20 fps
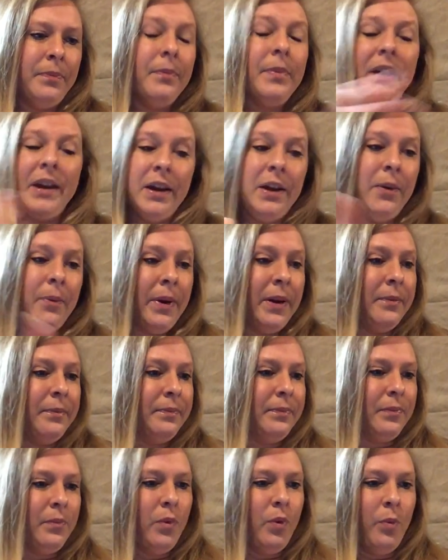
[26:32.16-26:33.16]
But anyway,
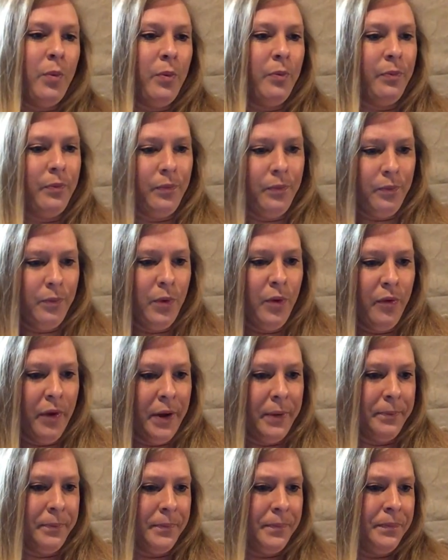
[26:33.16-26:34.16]
we'll move
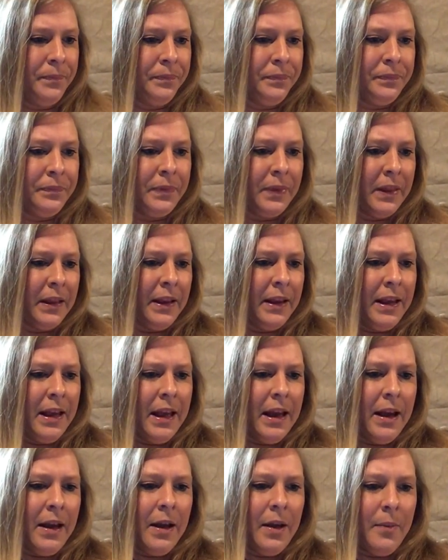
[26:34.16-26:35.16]
on.
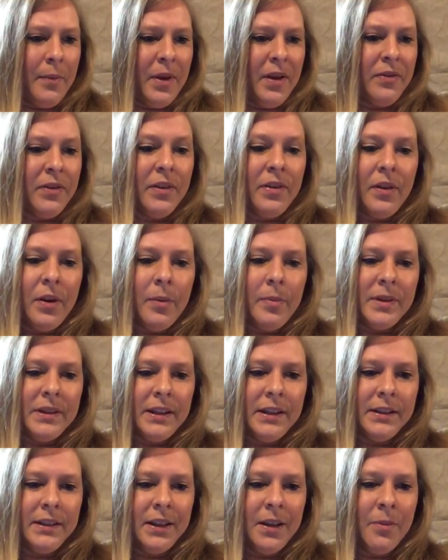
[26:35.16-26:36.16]
If the
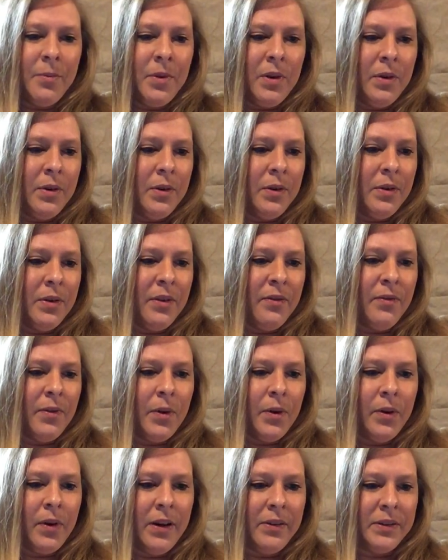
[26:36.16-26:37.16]
therapist has a computer, then
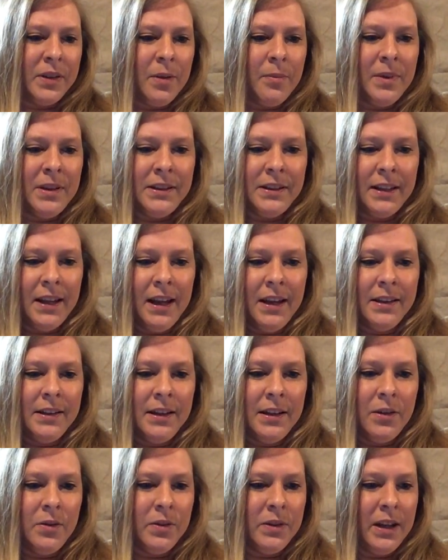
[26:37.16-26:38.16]
photographs can be scanned
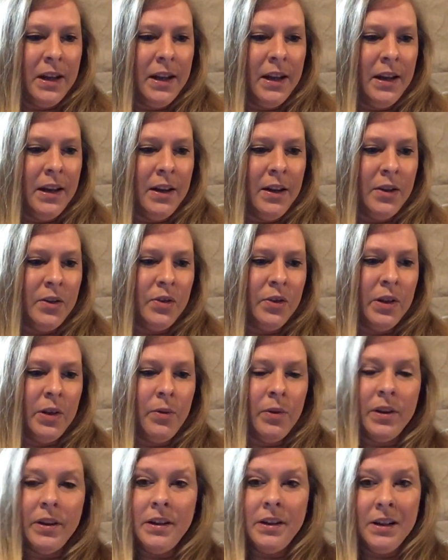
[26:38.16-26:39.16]
in or taken initially
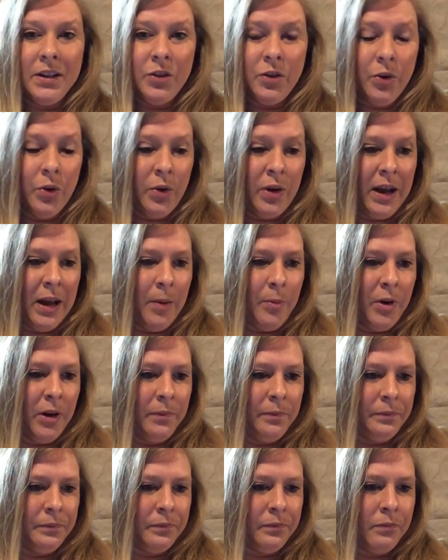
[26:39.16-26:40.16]
with a digital
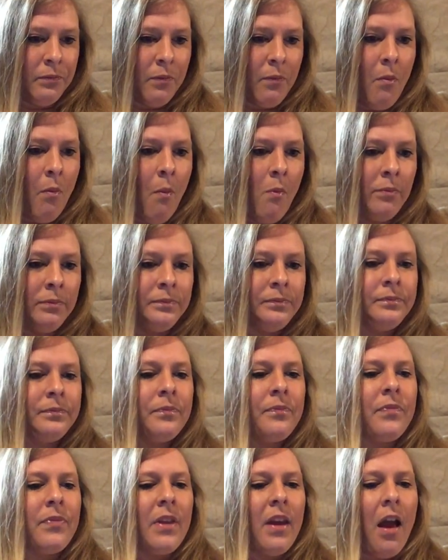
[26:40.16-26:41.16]
camera.
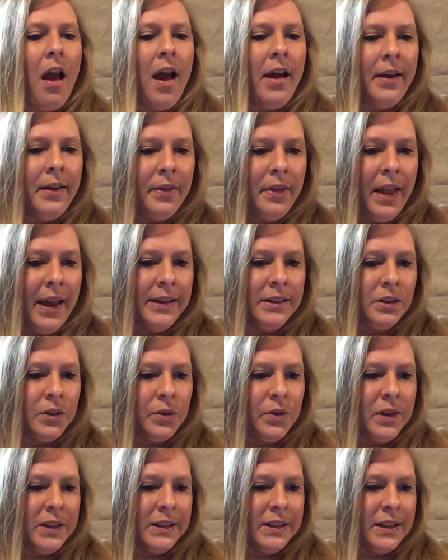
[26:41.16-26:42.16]
And lines or
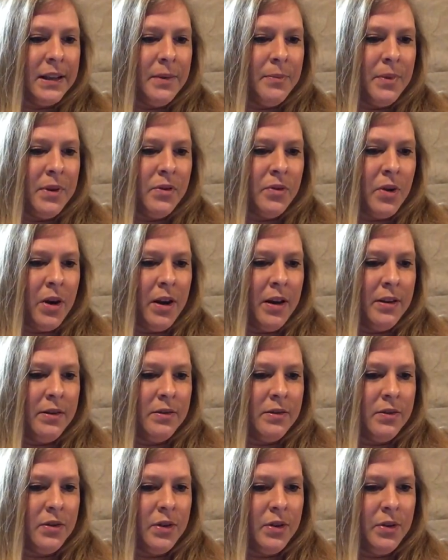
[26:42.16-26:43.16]
grids can be
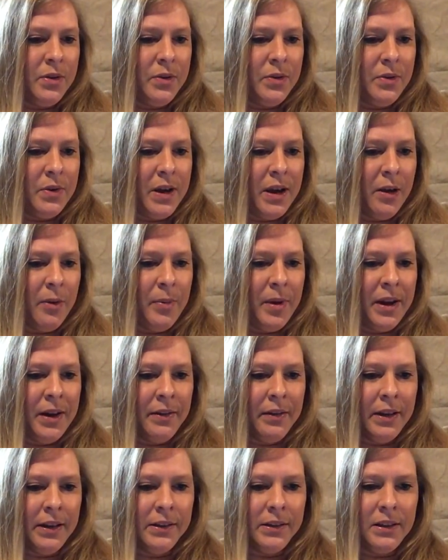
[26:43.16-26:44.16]
drawn to help
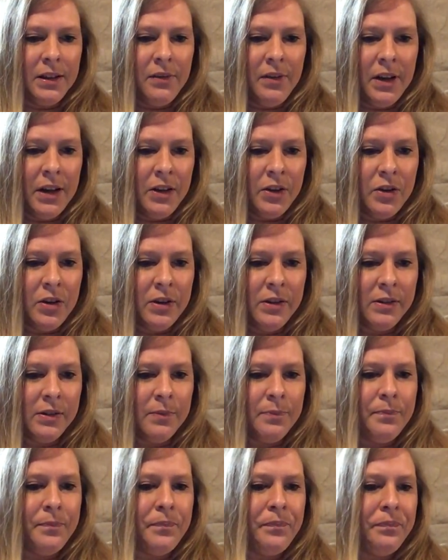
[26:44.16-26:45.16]
analyze
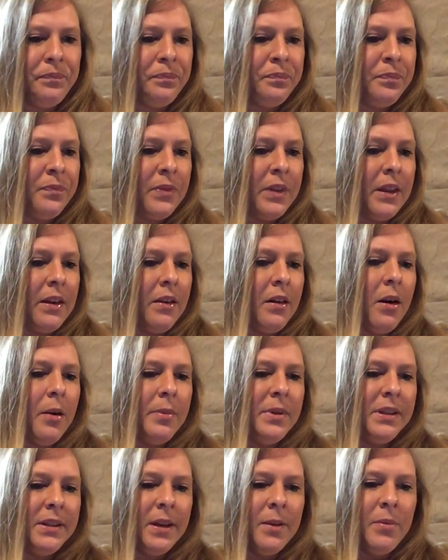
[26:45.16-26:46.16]
deviations.
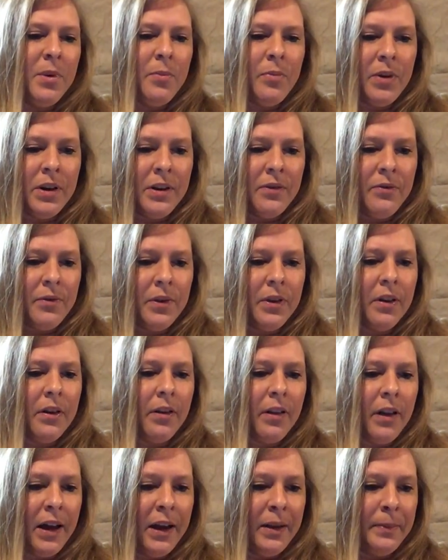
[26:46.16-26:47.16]
Copies can be printed for the
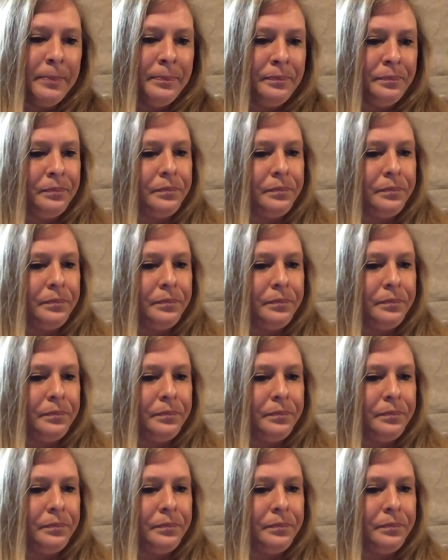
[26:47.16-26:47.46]
client,